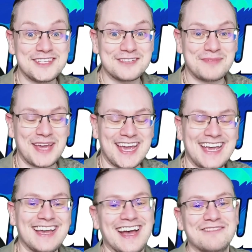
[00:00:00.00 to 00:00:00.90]
to
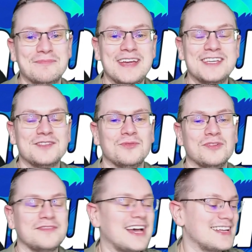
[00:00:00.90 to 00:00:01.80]
be repeating
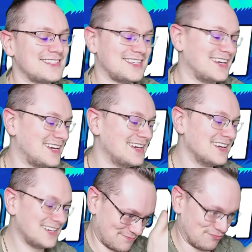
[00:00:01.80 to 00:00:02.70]
all of that
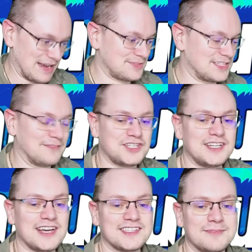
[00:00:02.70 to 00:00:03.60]
rap stuff she
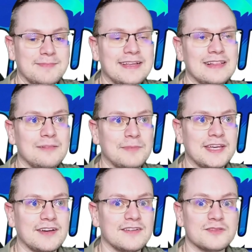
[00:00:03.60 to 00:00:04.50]
does in the middle
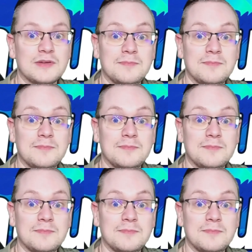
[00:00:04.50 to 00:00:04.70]
because we'd